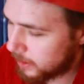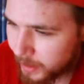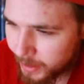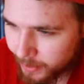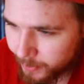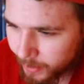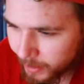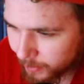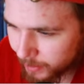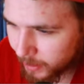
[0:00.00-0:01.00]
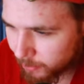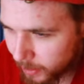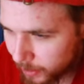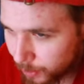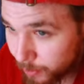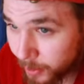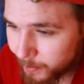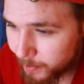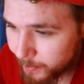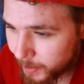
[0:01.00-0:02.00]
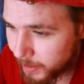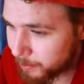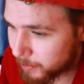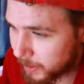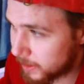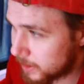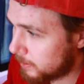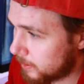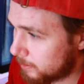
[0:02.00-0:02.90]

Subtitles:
I did feel like I was getting run over when he played this.